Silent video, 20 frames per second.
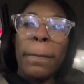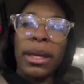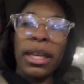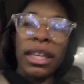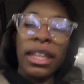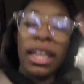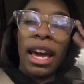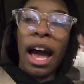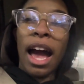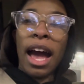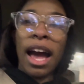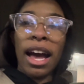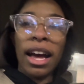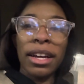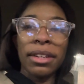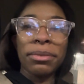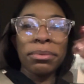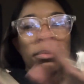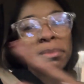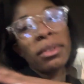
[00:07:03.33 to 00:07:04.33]

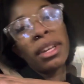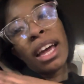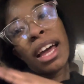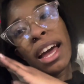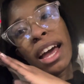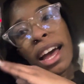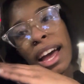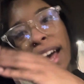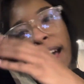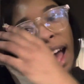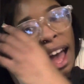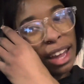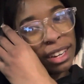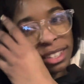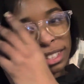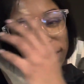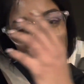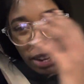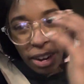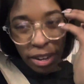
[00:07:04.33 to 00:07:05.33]
Y'all, I
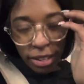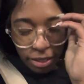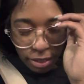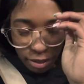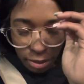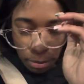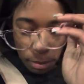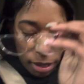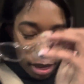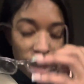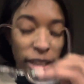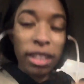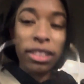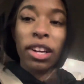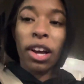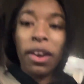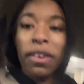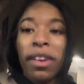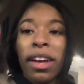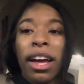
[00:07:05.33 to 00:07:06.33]
just learned. Let me take this
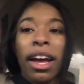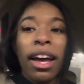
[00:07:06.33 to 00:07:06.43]
off.